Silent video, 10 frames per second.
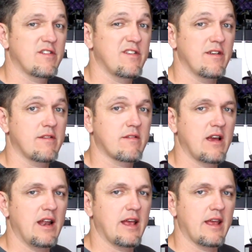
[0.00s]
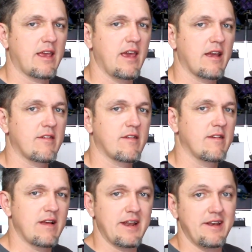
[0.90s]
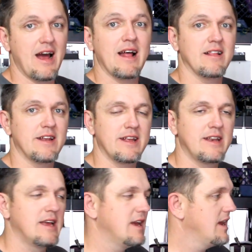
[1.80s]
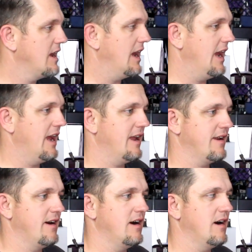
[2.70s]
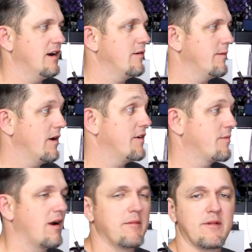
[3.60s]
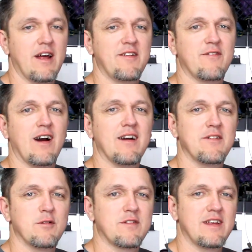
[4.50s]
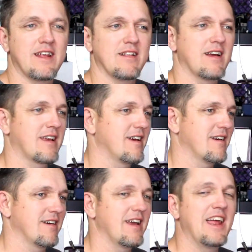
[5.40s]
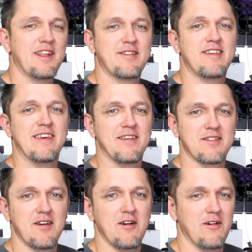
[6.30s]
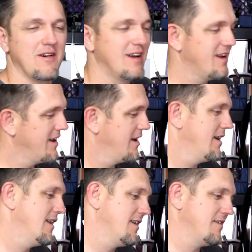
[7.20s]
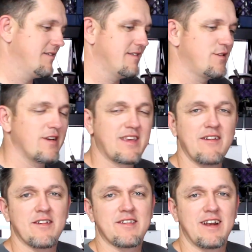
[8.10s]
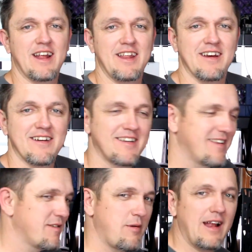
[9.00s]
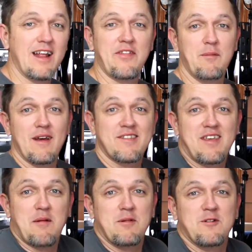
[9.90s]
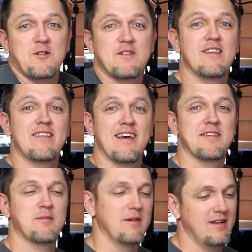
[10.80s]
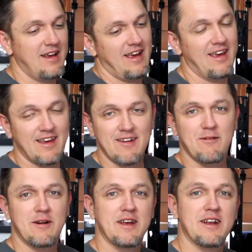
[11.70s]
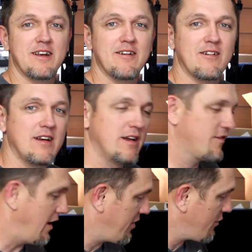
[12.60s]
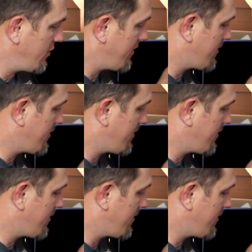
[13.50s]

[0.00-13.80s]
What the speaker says: just to kind of get kicks because I had to dial it in. And under prime 95, it was hitting like 80C, so should give us an idea. It's probably not the best temperatures to test, but hey, what are you going to do? So I threw